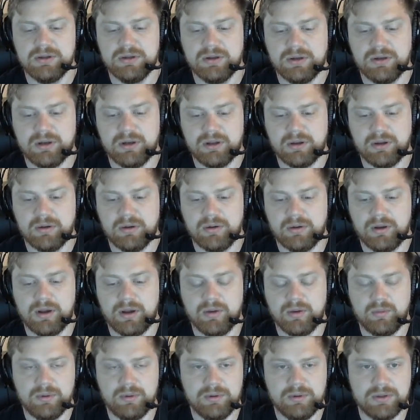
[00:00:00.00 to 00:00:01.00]
Now, I
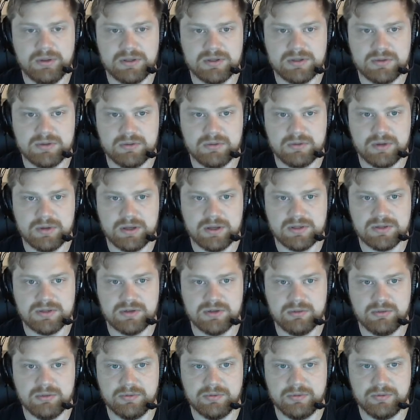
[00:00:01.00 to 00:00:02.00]
will let you guys
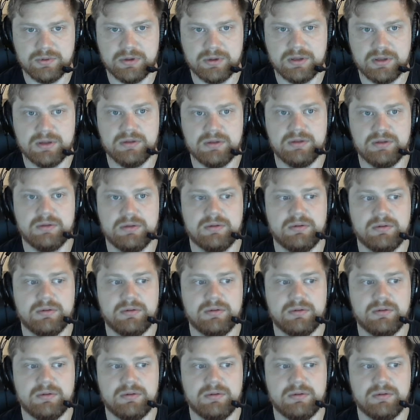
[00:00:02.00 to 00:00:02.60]
know beforehand,